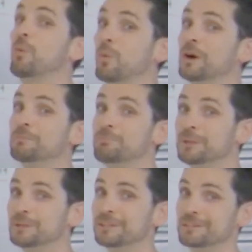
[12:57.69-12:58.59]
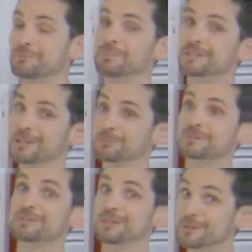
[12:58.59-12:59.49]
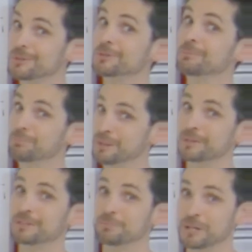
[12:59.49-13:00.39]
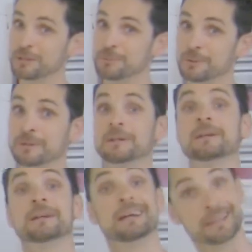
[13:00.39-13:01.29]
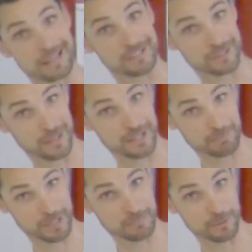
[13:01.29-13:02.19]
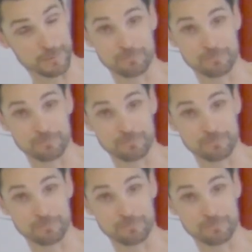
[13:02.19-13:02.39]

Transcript: 1 billion becomes 2 billion people, and that's a lot of people.